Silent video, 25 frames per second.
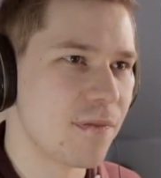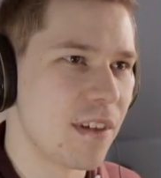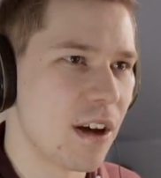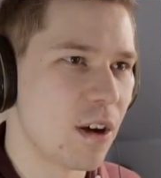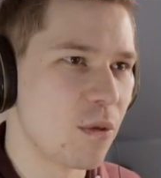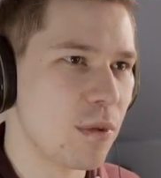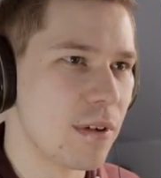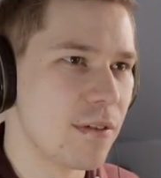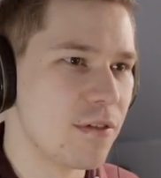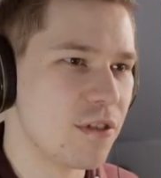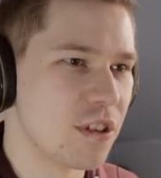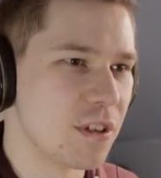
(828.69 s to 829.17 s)

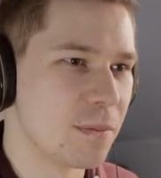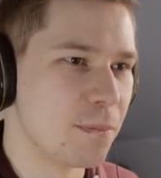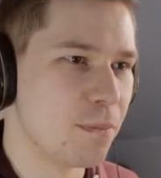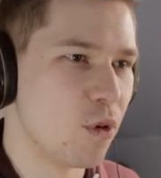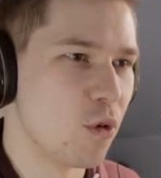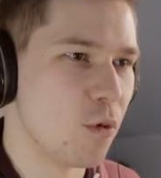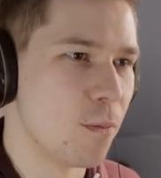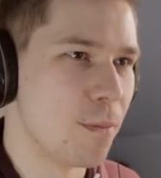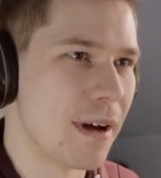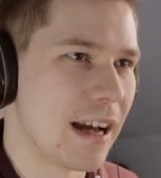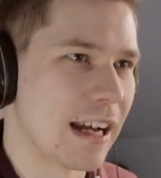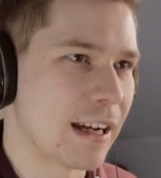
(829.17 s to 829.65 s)
that we've just
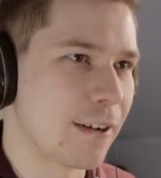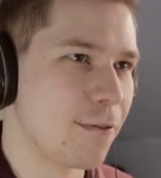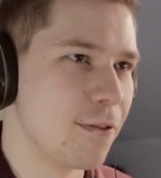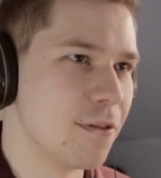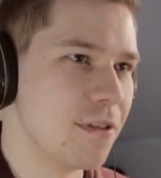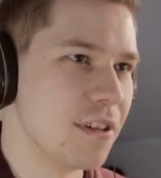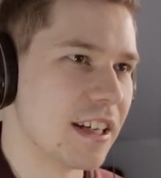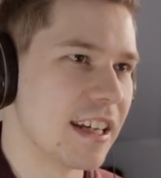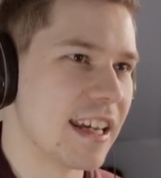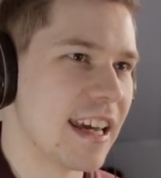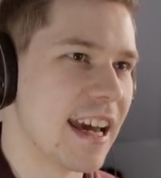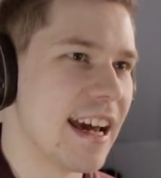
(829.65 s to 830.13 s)
brought back
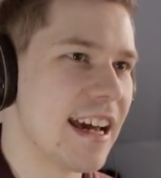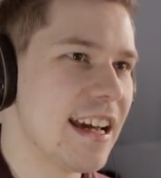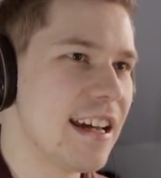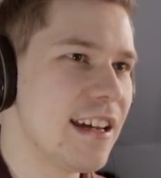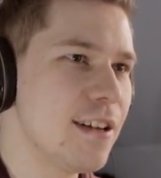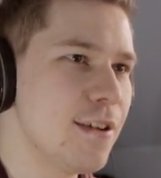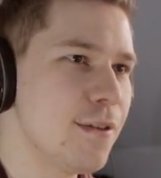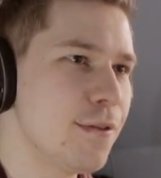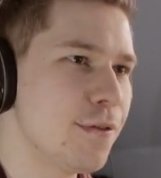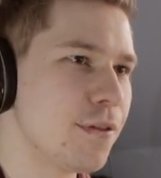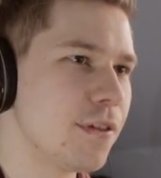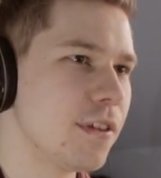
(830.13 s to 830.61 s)
from the
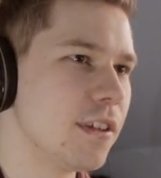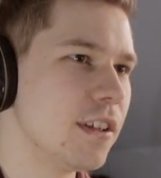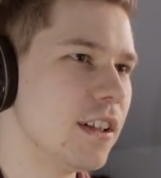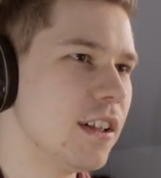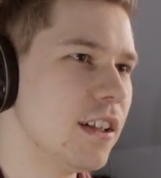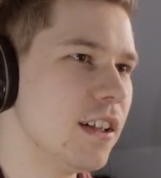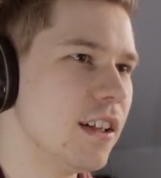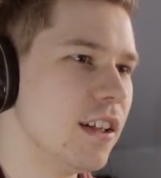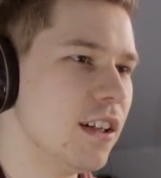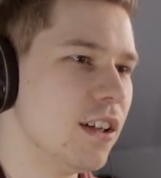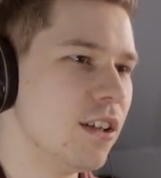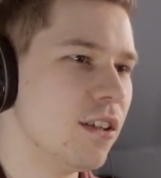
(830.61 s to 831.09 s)
cave.
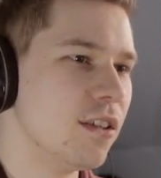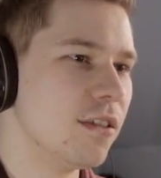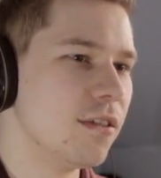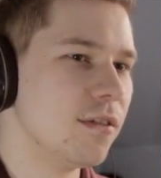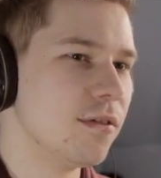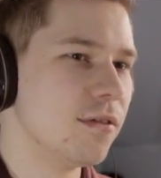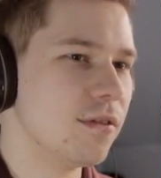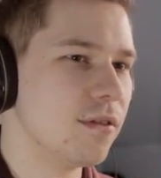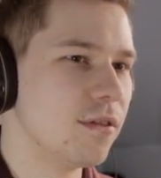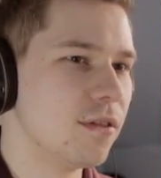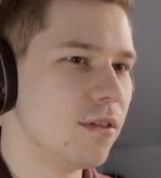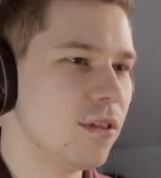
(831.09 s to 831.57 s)

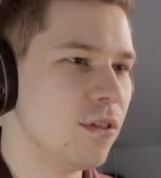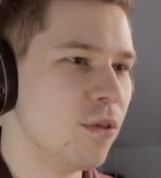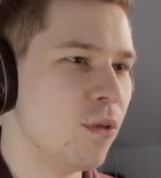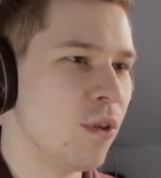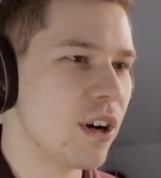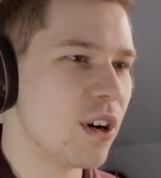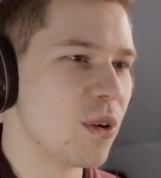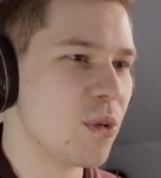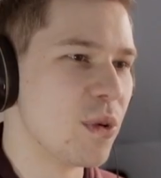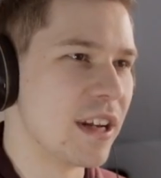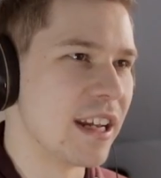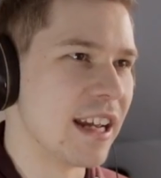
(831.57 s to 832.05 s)

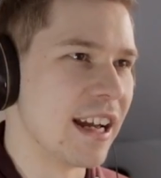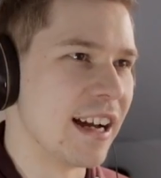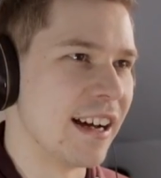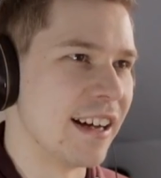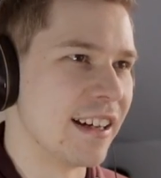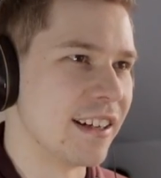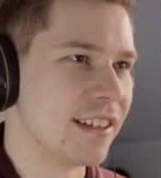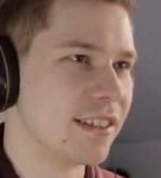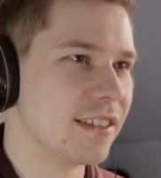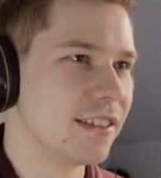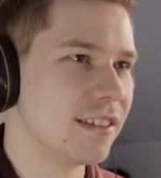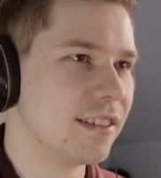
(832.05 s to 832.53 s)
What do we got?